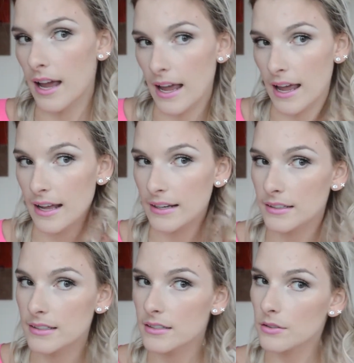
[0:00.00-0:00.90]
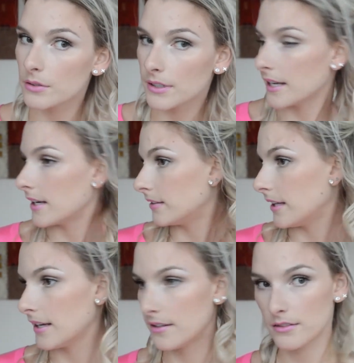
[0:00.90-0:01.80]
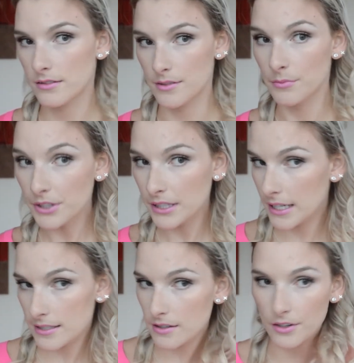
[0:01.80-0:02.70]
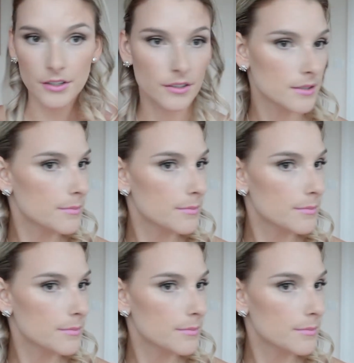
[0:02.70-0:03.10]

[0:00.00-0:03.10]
And we're getting some really nice curls,